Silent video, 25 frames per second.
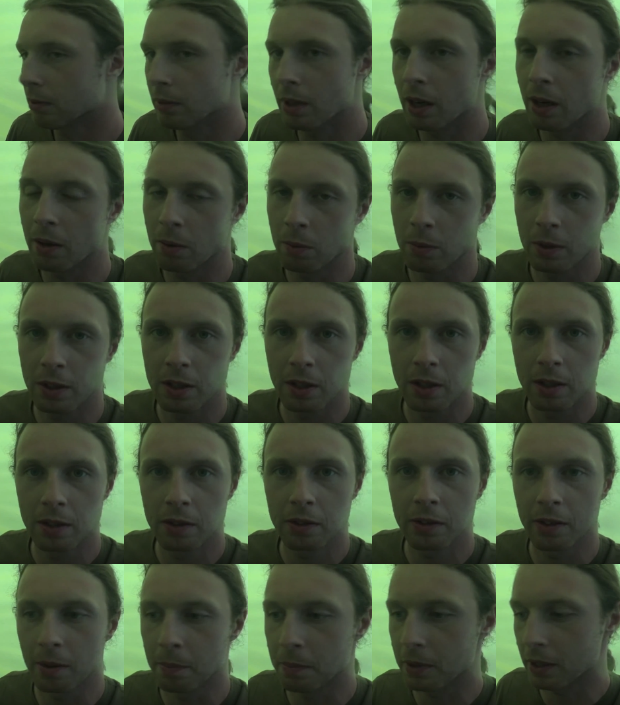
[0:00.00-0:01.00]
Yeah, we did
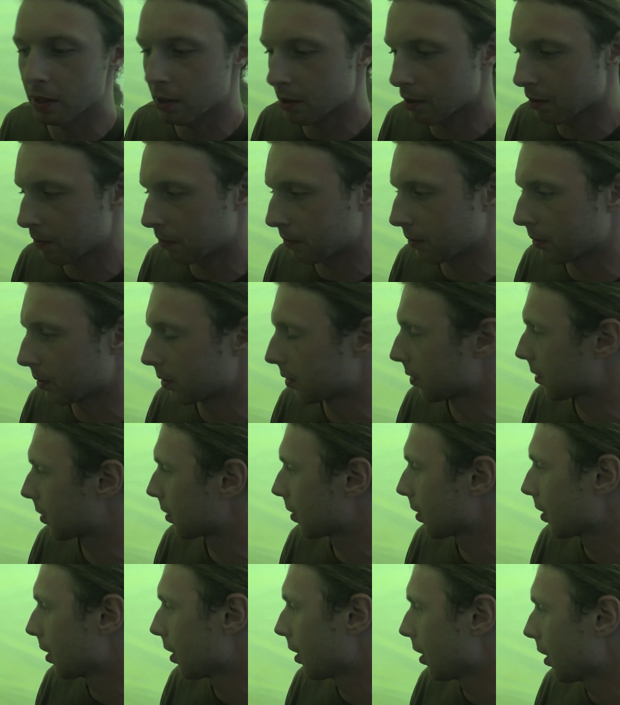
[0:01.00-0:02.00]
something different.
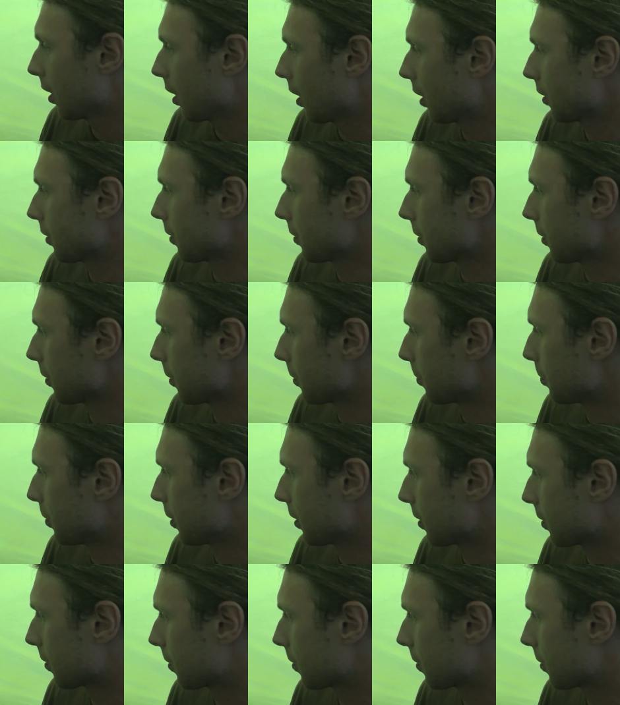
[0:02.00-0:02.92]
Had a little bit